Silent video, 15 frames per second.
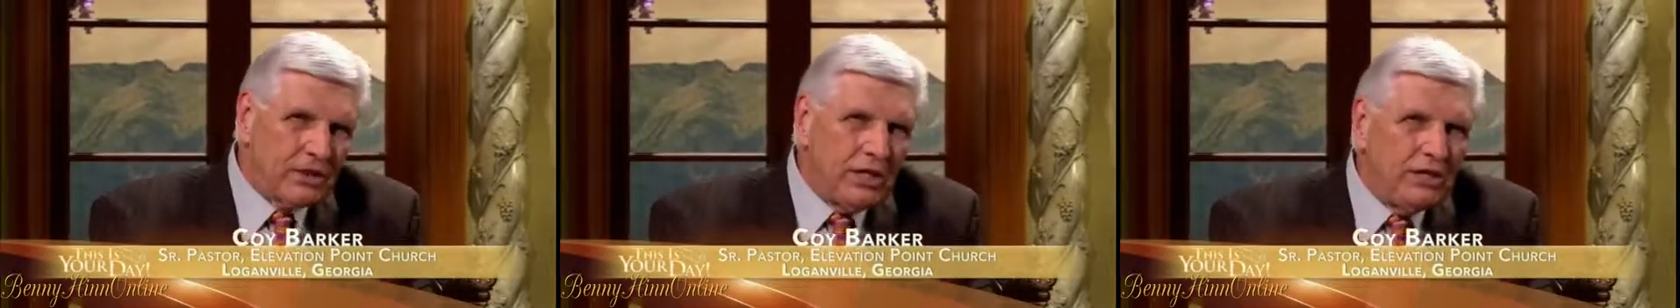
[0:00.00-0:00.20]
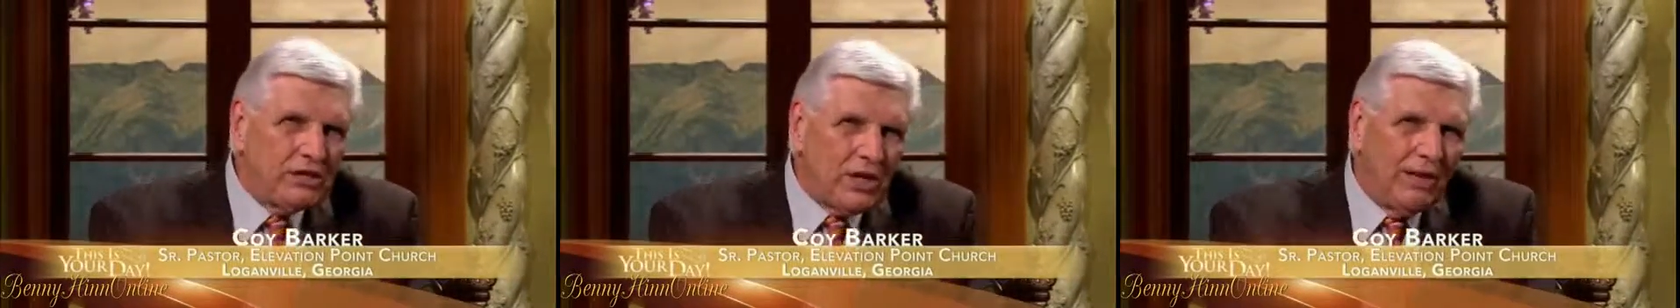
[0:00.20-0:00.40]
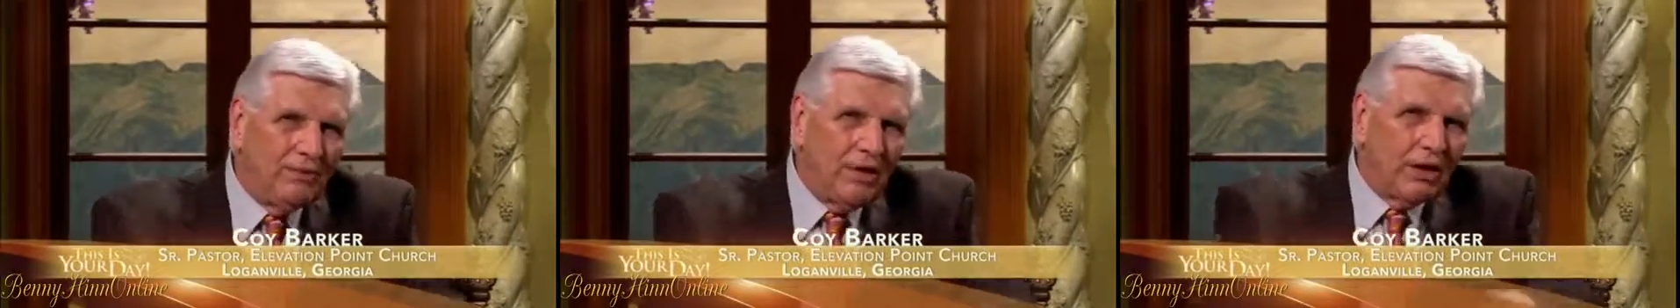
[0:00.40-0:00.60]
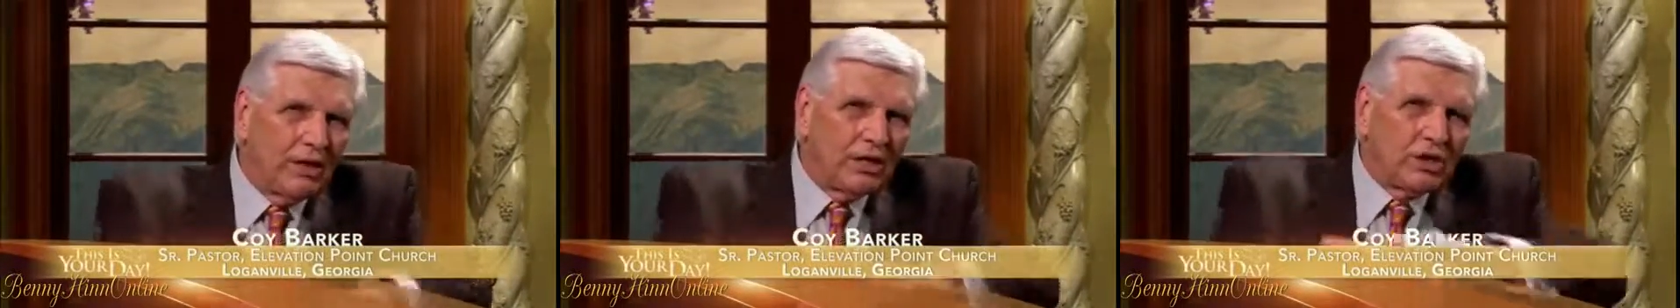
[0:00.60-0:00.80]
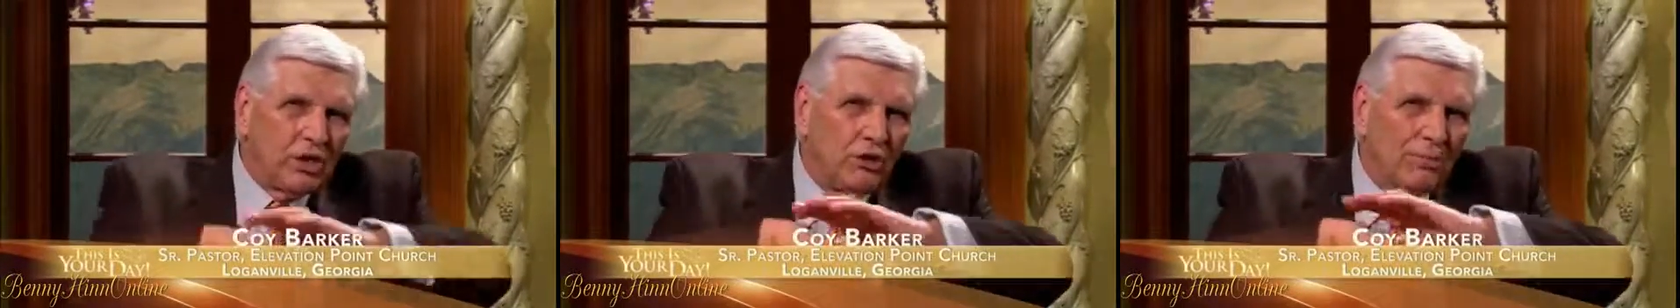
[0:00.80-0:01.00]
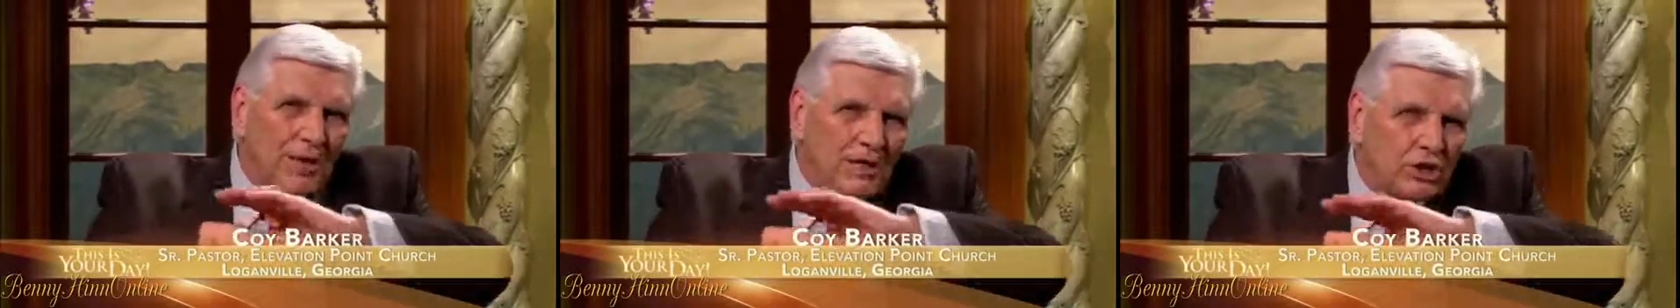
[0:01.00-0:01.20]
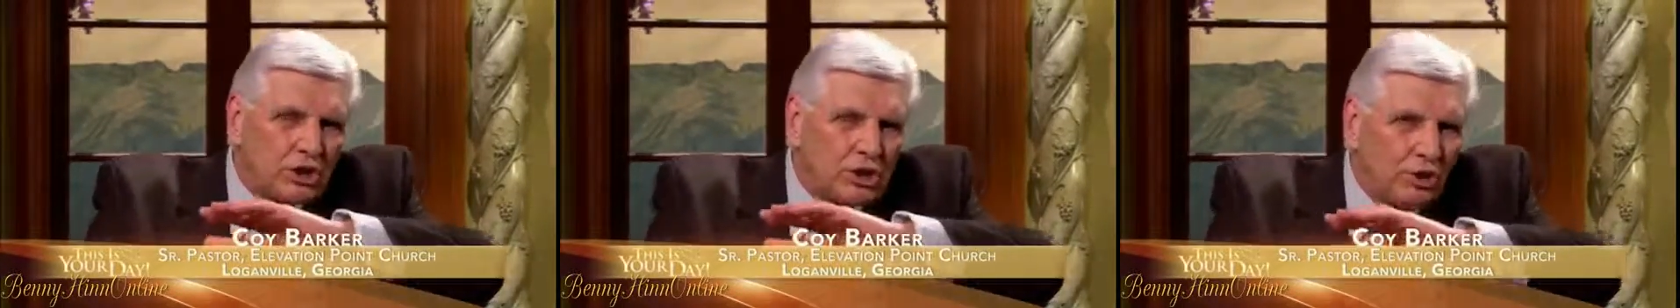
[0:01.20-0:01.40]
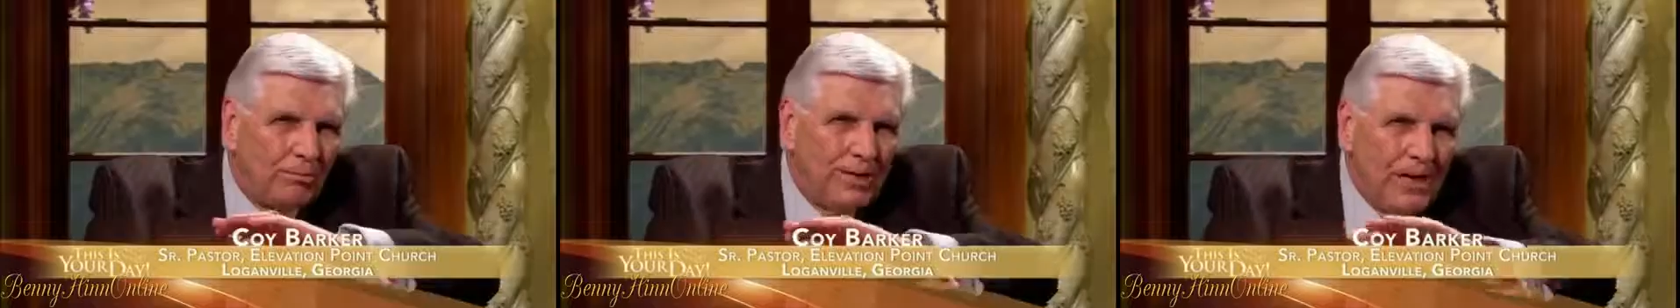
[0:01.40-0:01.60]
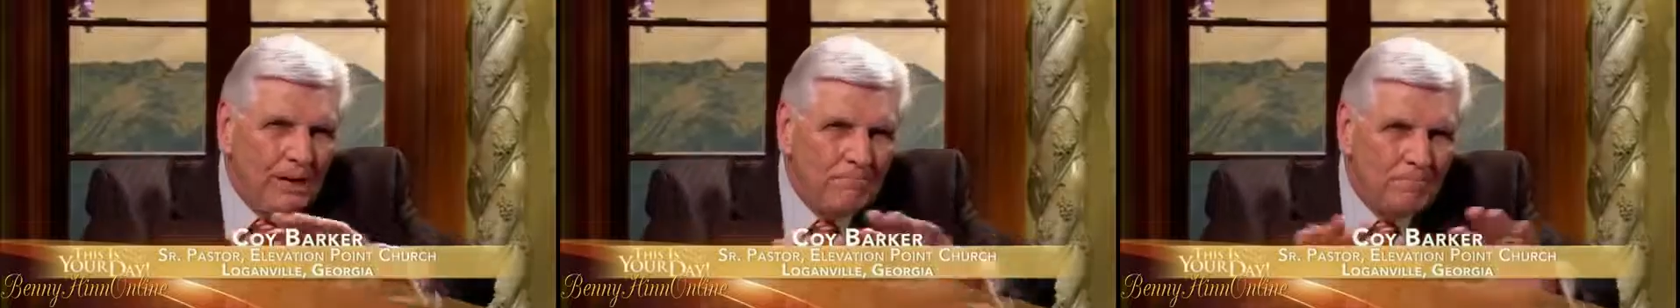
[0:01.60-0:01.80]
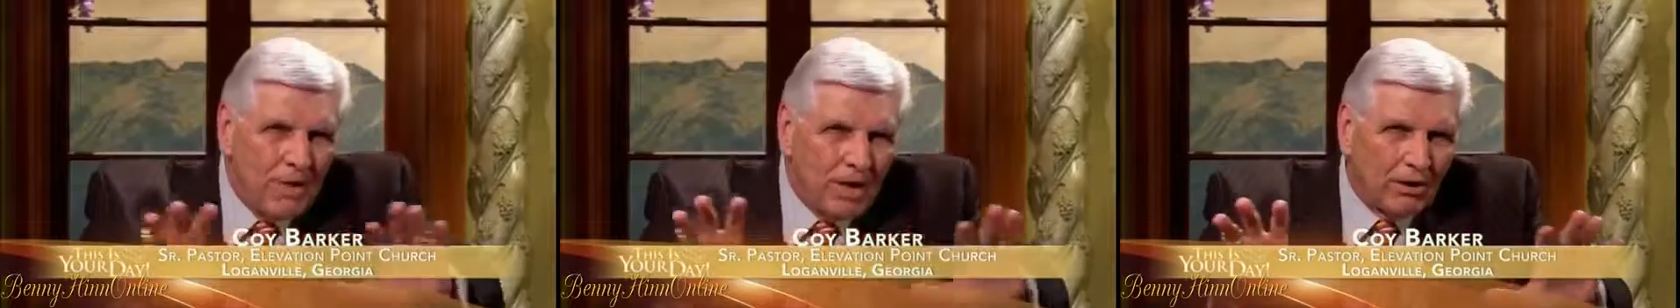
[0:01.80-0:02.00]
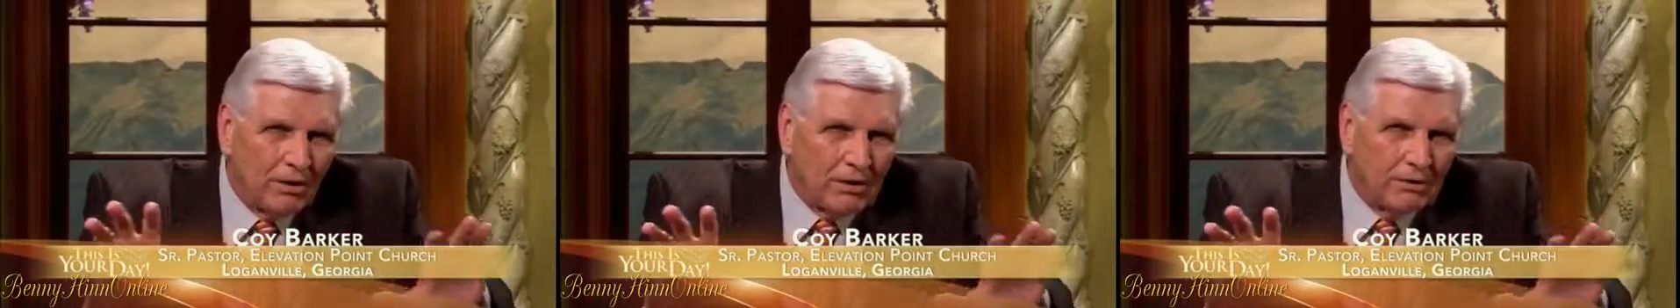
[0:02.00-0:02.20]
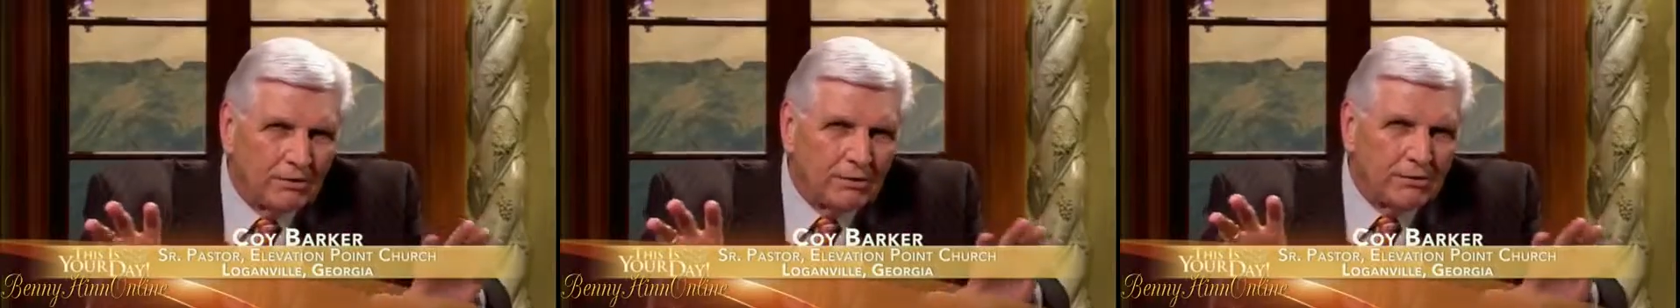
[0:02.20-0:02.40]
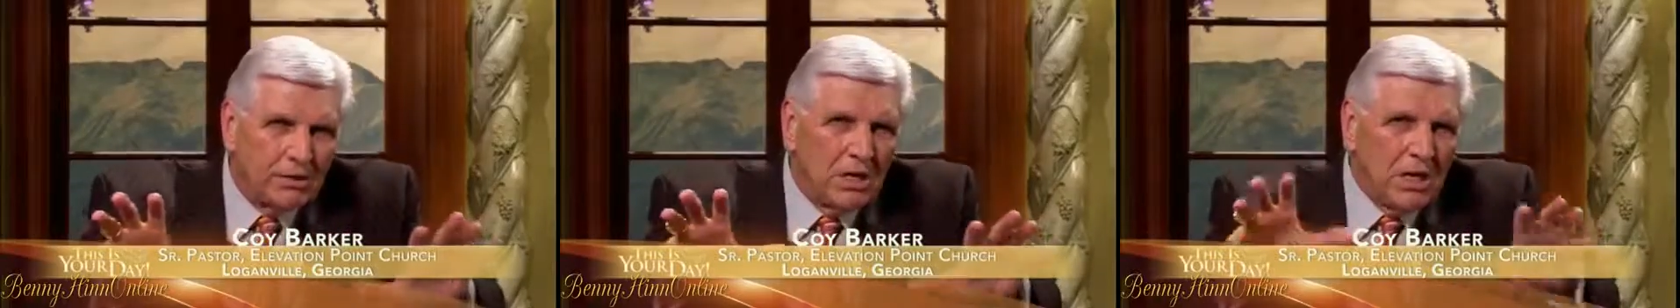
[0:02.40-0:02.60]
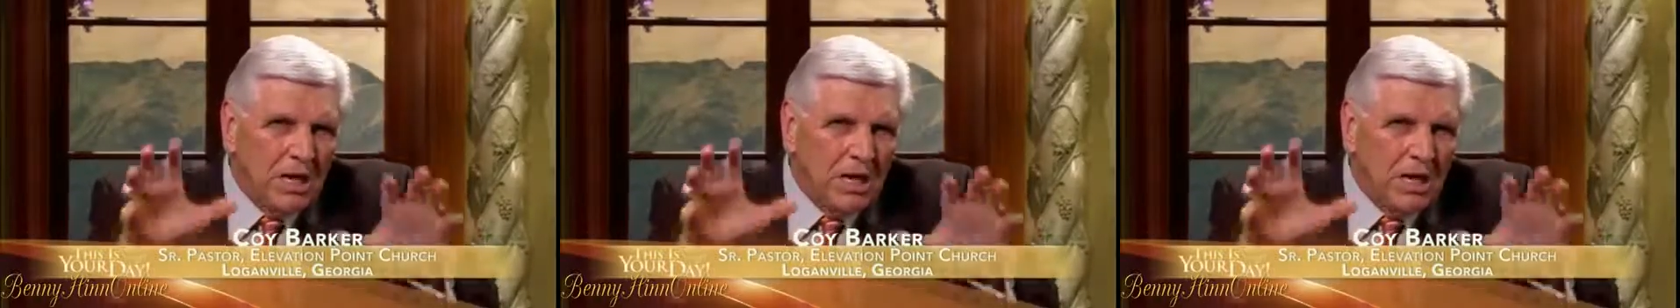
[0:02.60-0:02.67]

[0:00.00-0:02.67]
He said, there is going to be so many miracles